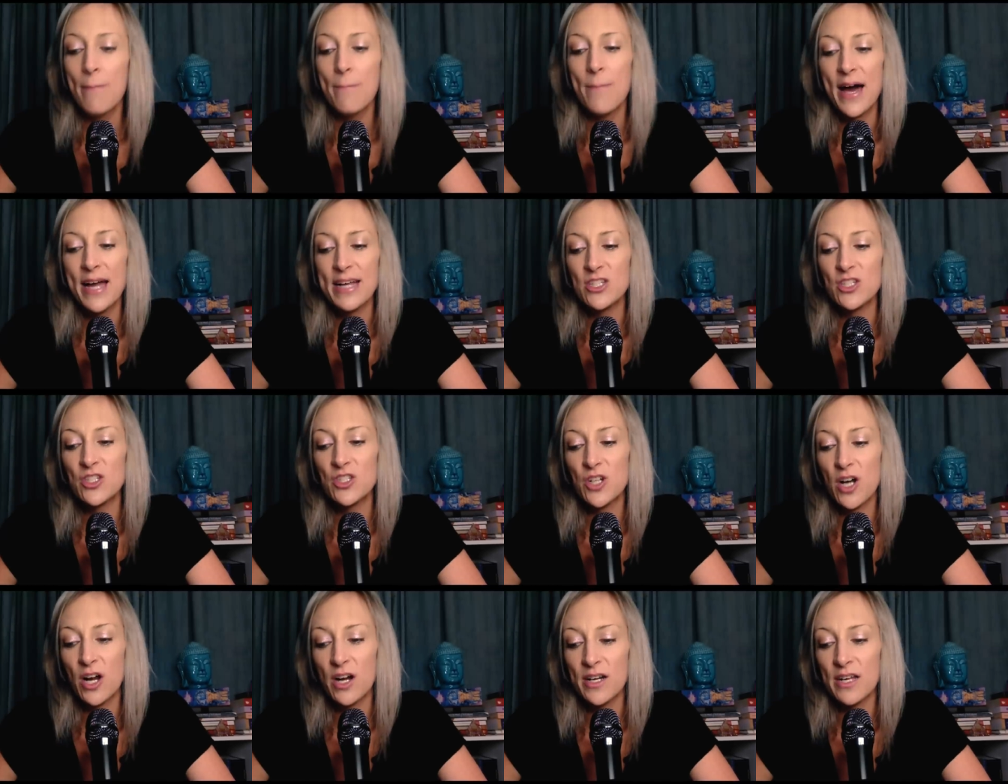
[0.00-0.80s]
by
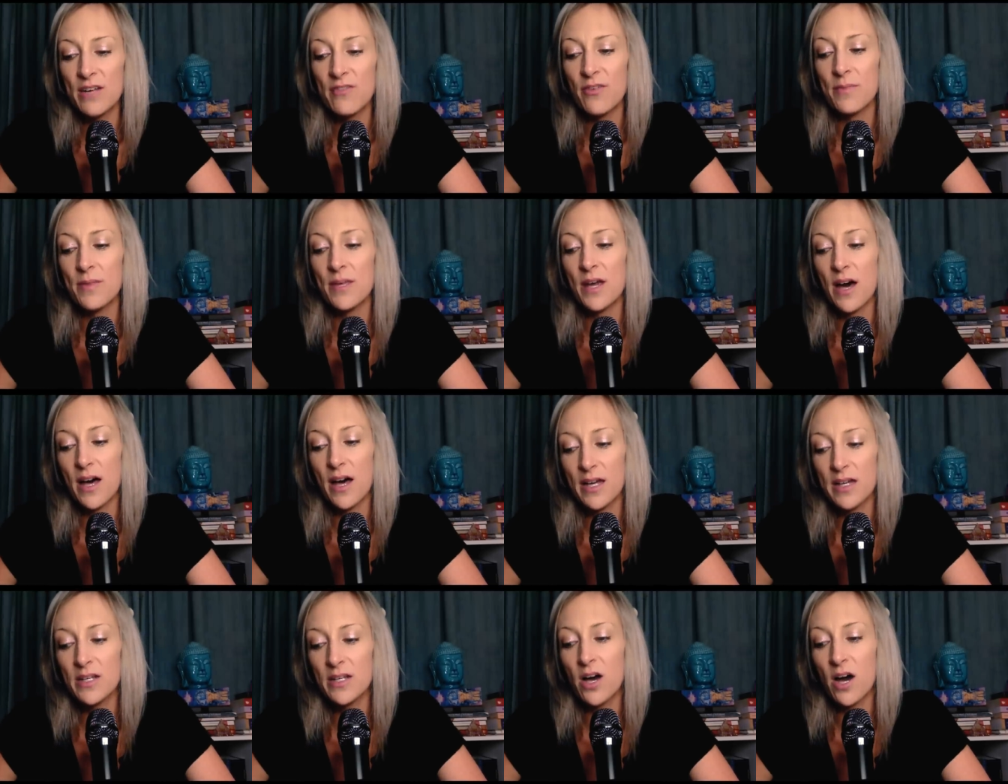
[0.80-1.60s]
starting from the
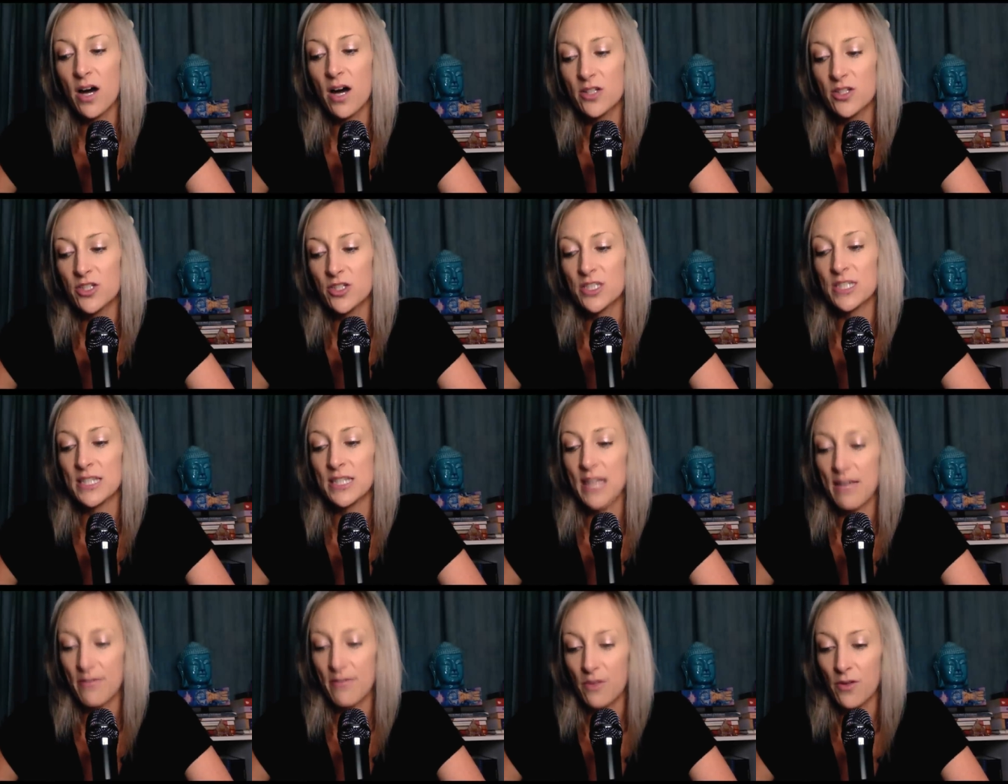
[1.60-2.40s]
unconscious
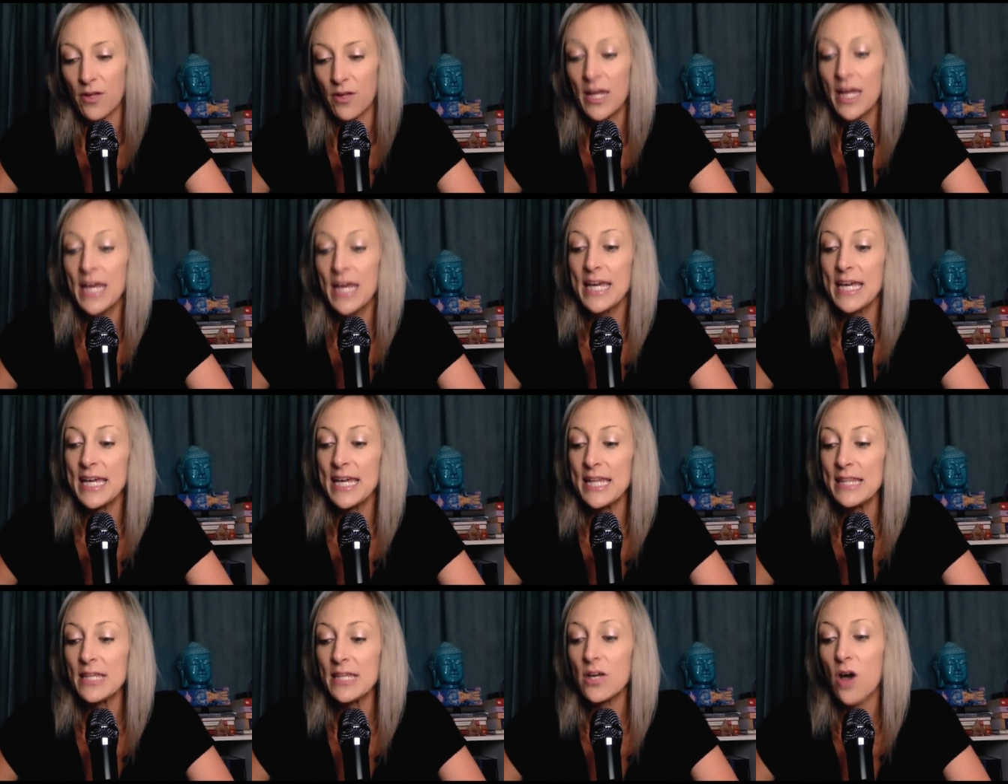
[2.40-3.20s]
level.
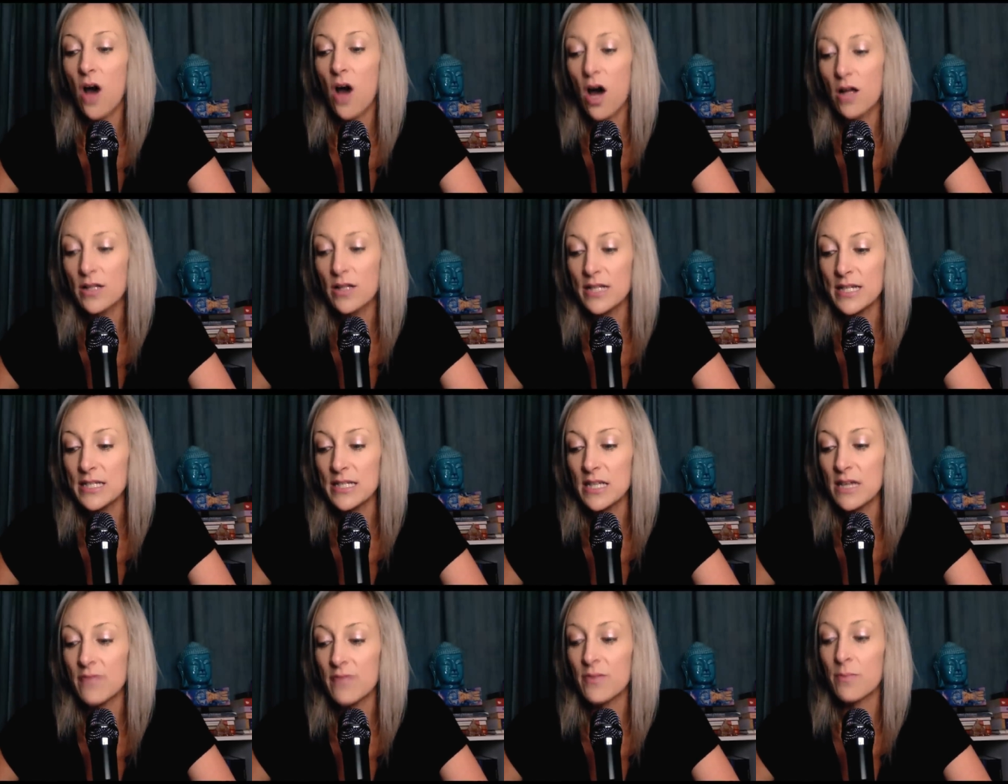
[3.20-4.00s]
Heed the
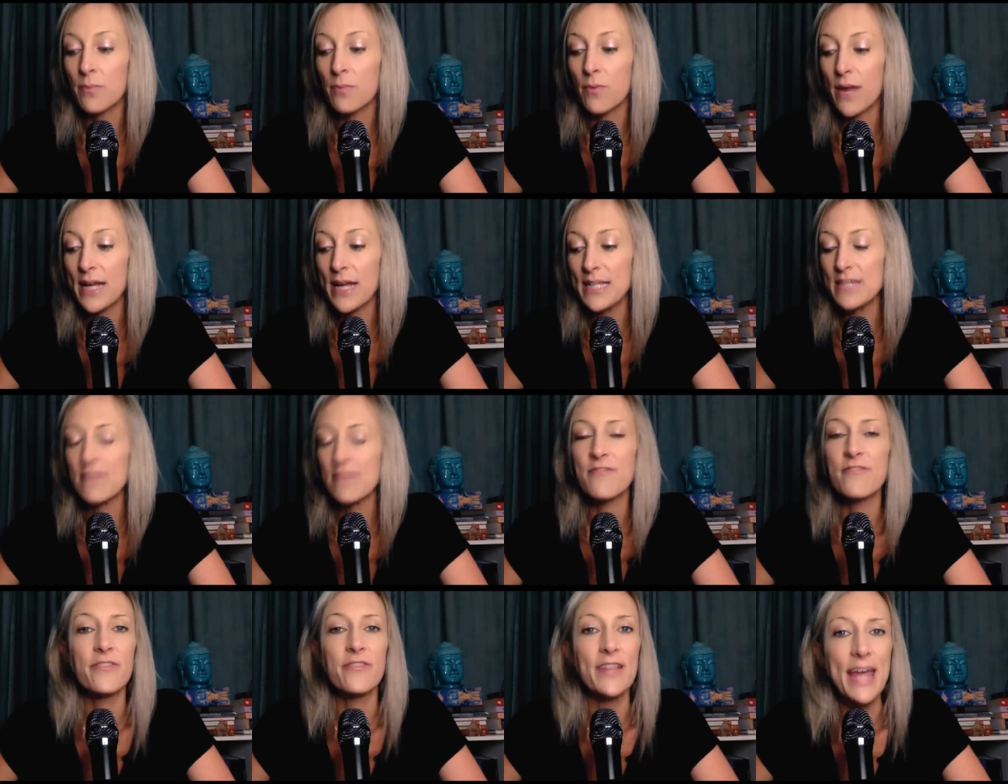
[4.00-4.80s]
callings of the bright
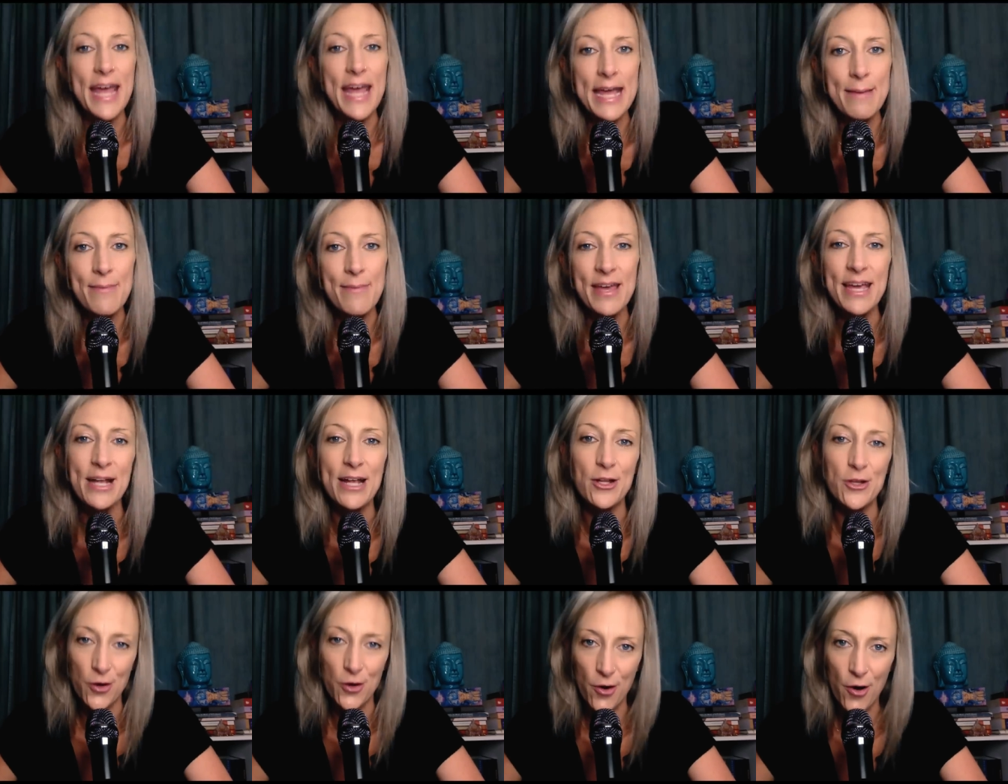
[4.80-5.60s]
flame
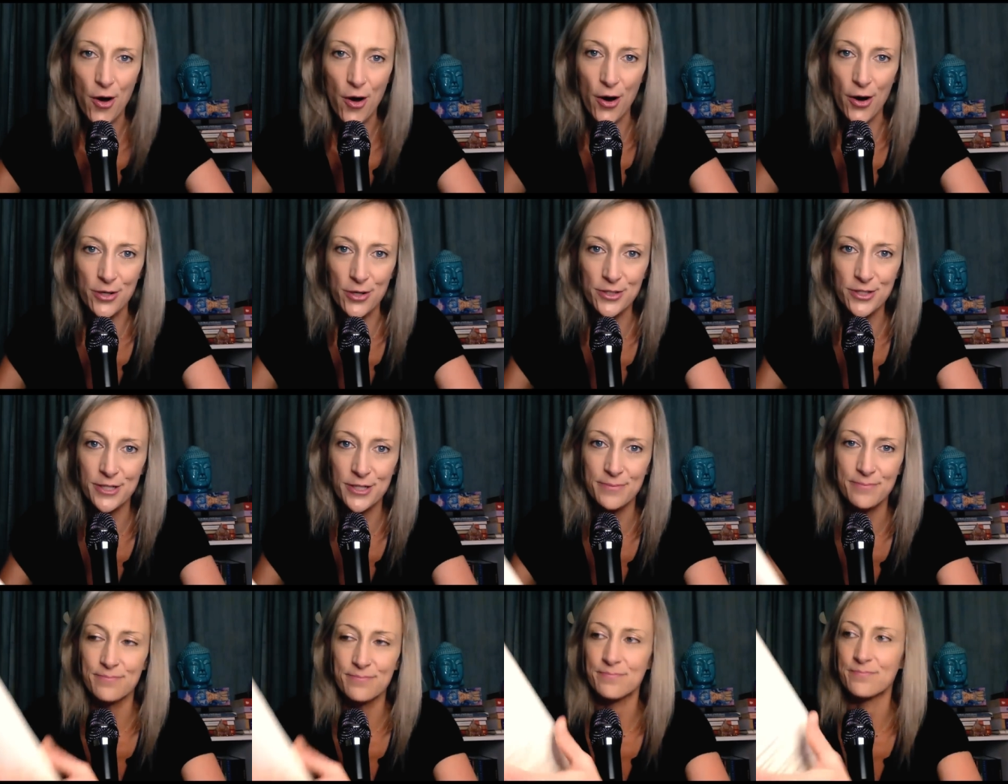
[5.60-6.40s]
in your heart.